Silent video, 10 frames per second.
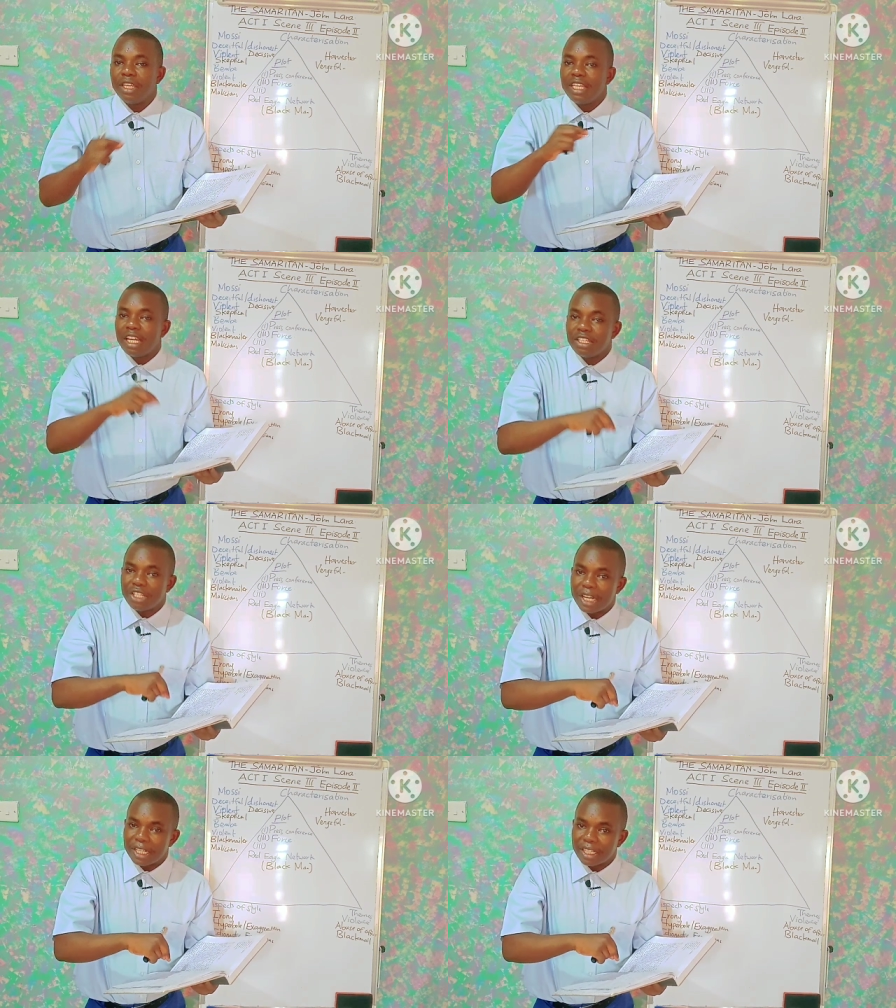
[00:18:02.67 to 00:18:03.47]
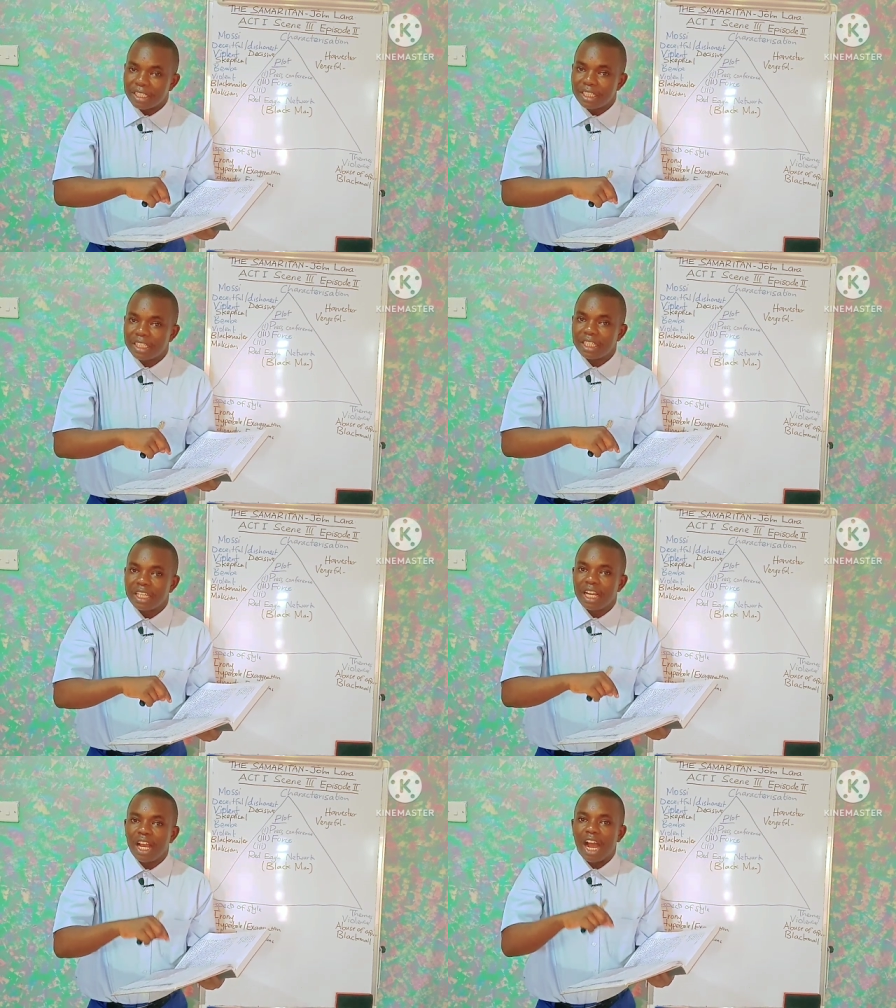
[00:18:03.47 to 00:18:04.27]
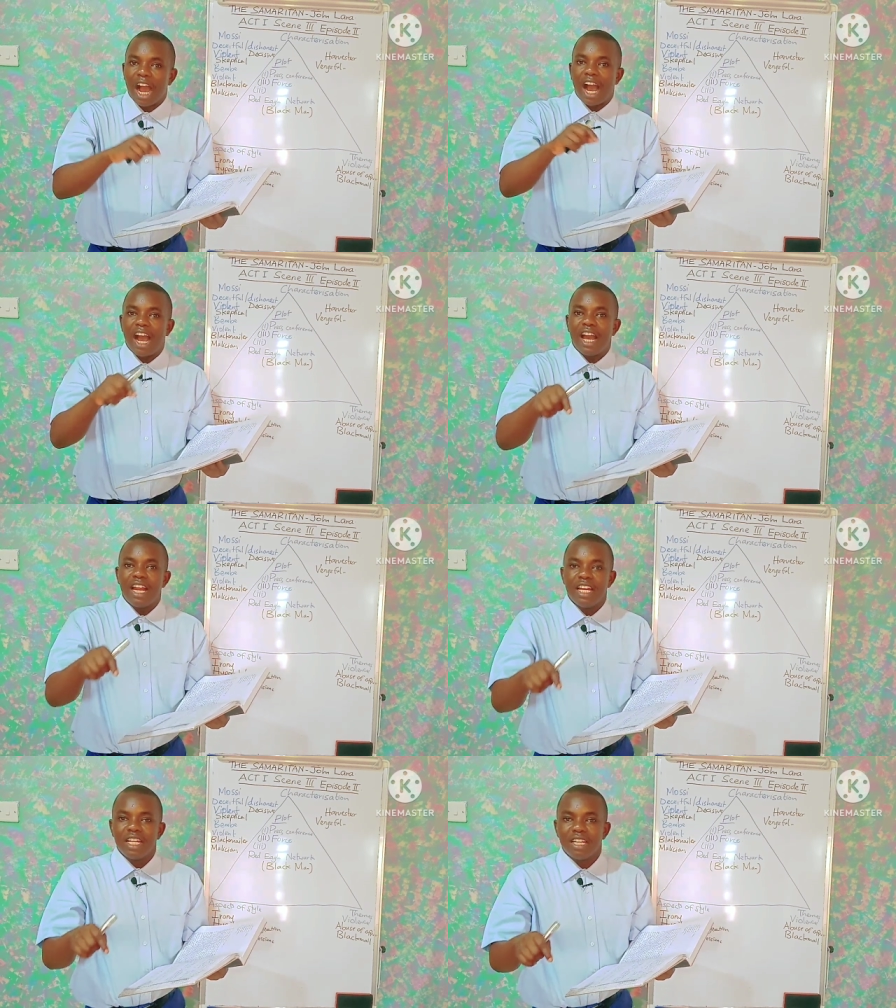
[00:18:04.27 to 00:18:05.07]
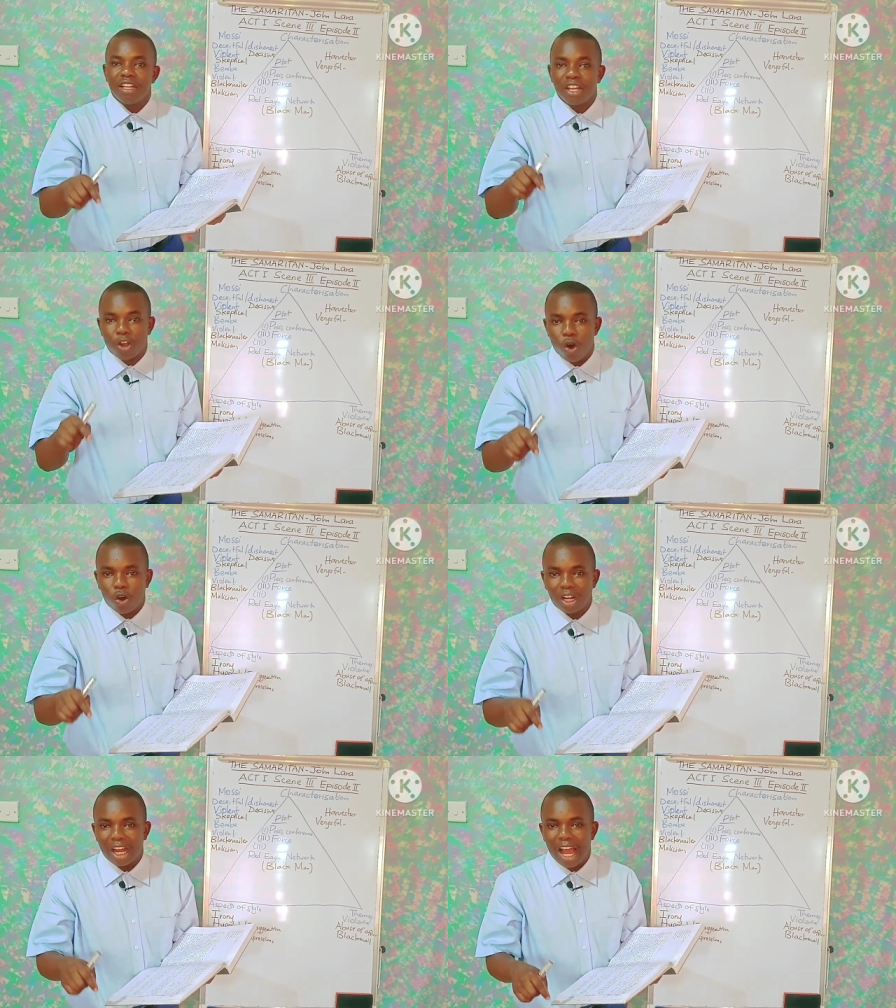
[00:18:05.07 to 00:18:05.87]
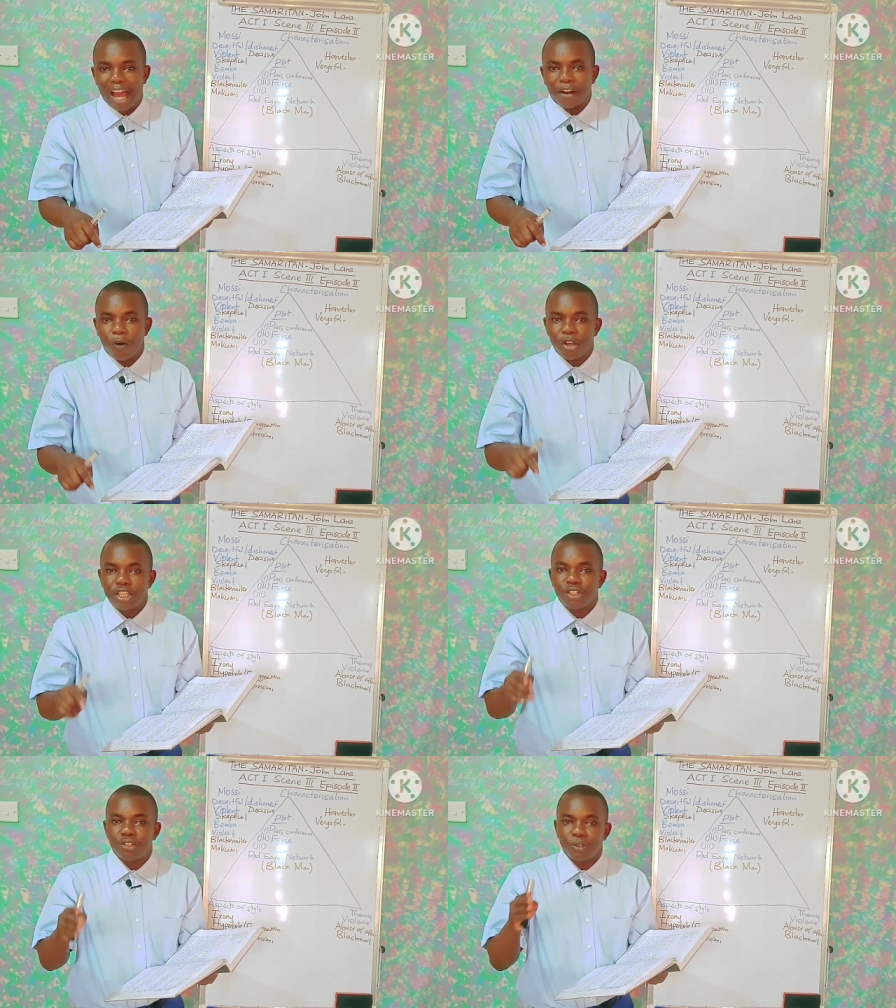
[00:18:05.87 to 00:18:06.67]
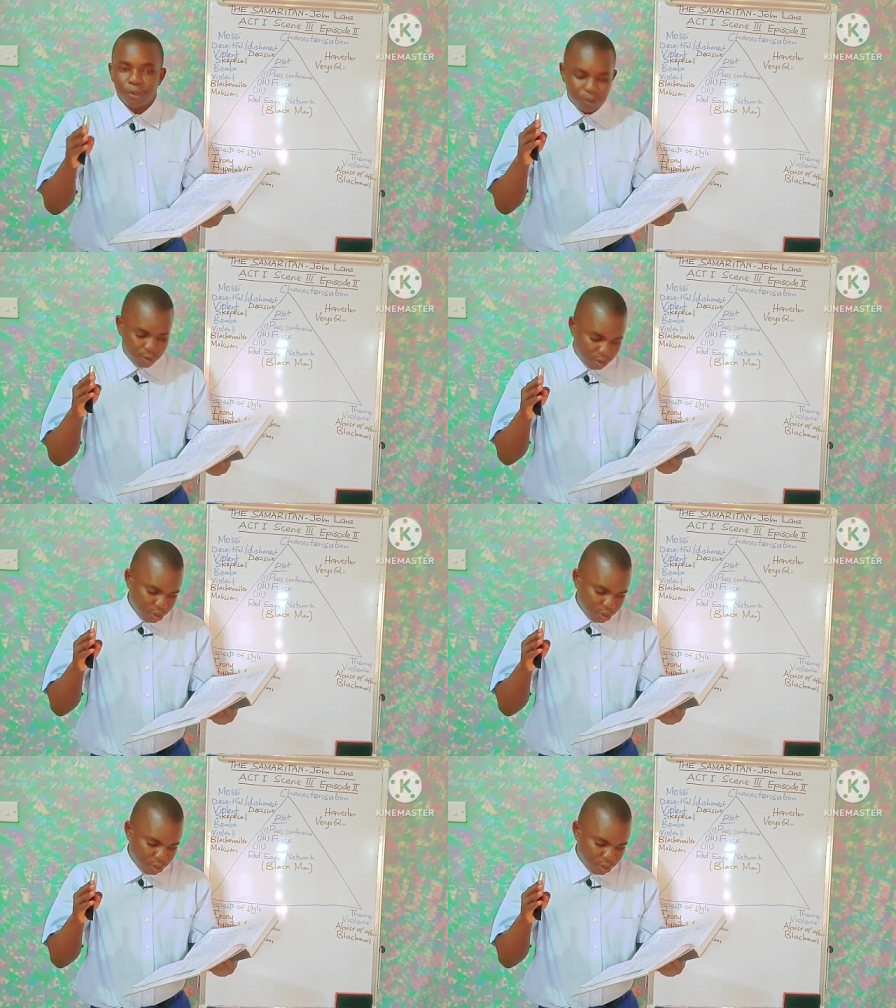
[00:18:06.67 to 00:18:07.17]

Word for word: Ian Jaden and Nicole are going to